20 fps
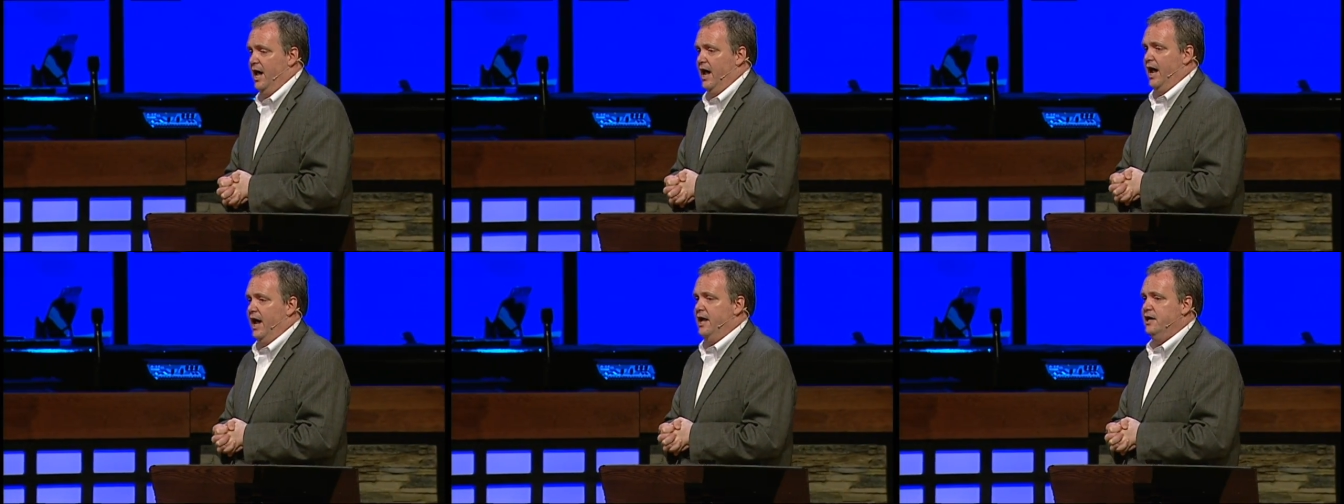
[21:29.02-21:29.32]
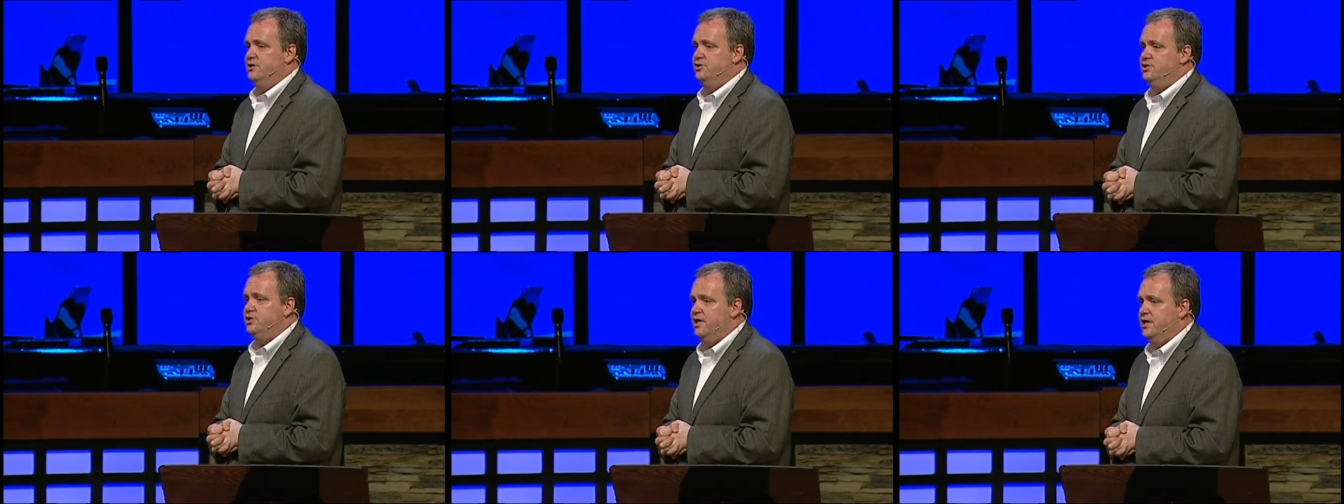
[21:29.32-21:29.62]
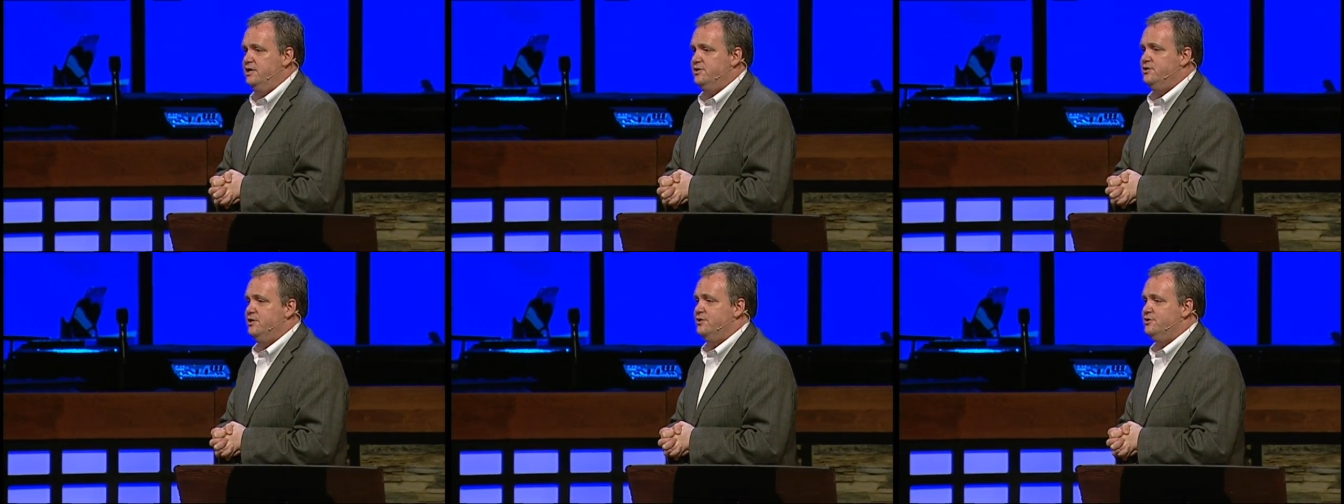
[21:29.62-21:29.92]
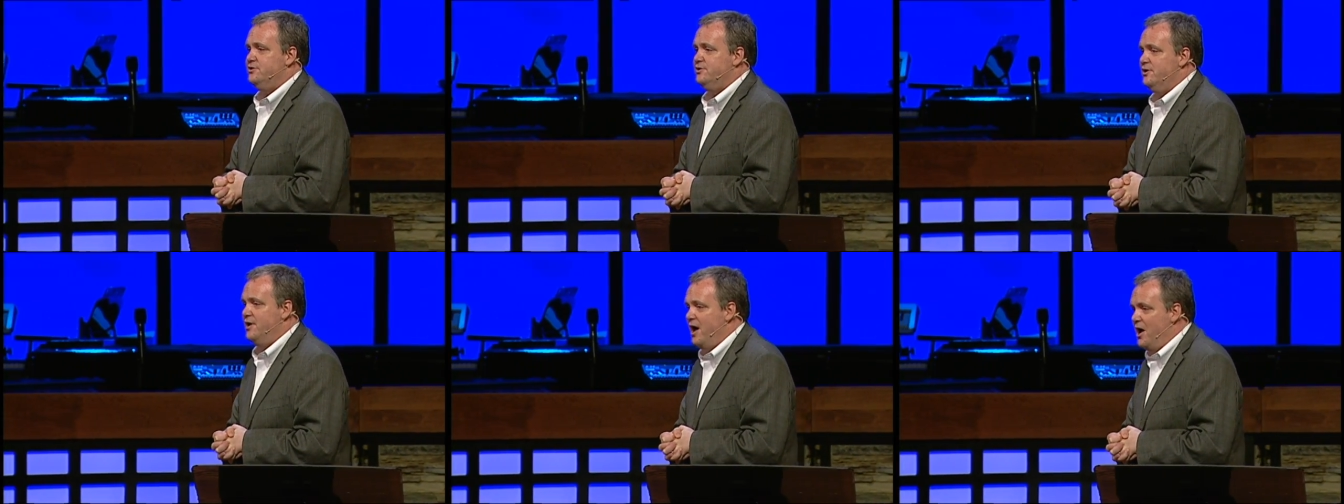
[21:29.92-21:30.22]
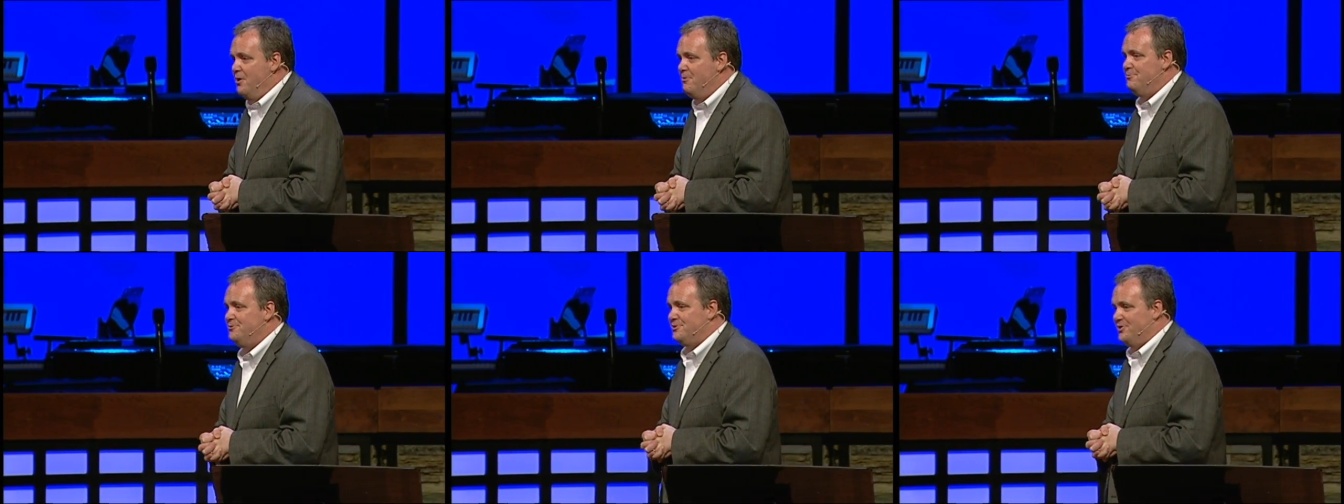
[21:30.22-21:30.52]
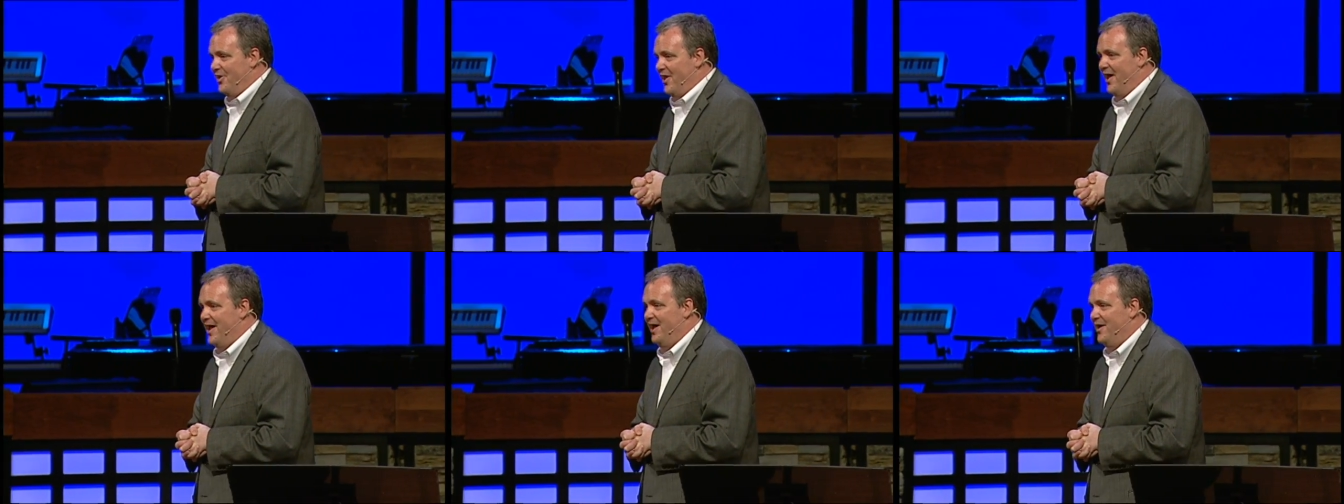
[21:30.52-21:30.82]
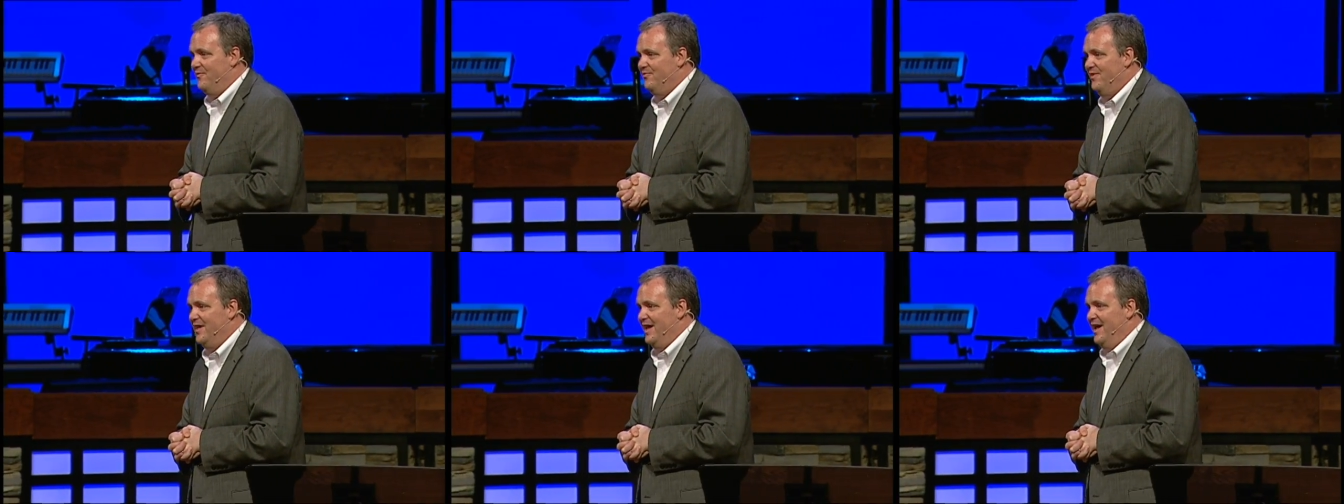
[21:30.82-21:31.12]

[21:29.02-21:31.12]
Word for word: And Jesus knows that,